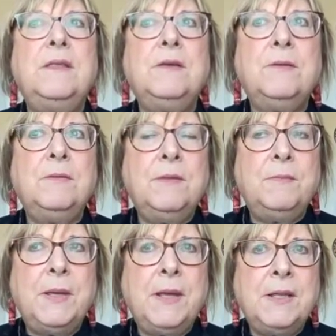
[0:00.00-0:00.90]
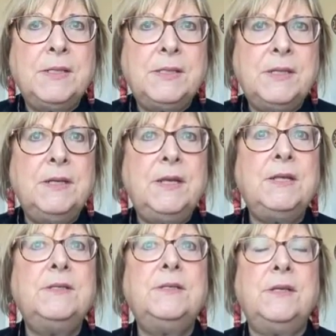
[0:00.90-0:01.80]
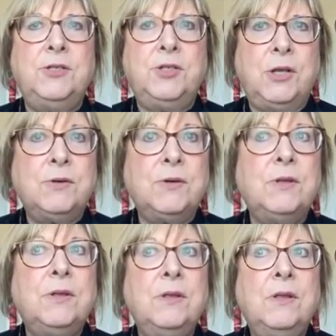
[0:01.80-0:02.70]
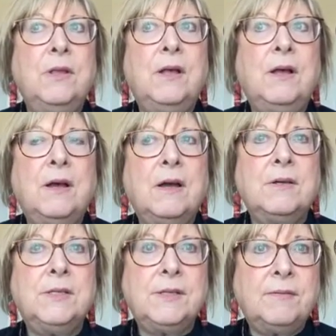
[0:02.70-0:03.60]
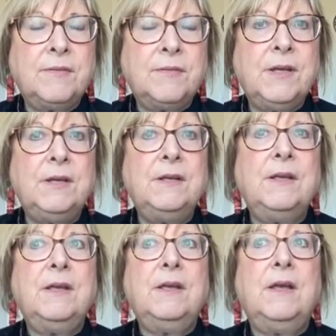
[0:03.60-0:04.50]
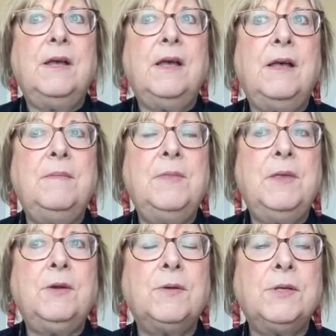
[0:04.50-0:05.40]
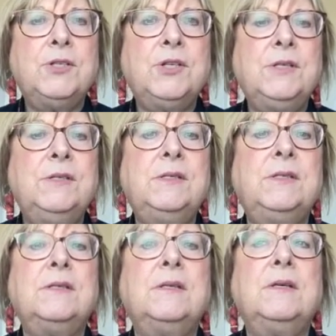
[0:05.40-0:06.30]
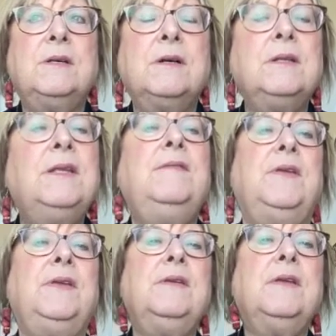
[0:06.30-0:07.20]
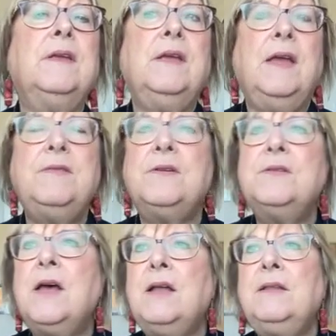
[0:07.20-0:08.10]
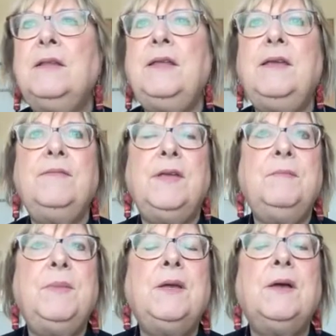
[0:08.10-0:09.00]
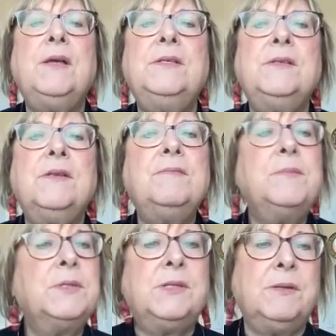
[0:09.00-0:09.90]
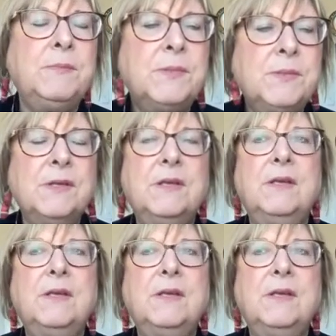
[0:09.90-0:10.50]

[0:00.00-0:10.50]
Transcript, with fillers: The, the Palestinians in general are suffering. Um, the Christians are leaving, and they're not leaving because of Muslims,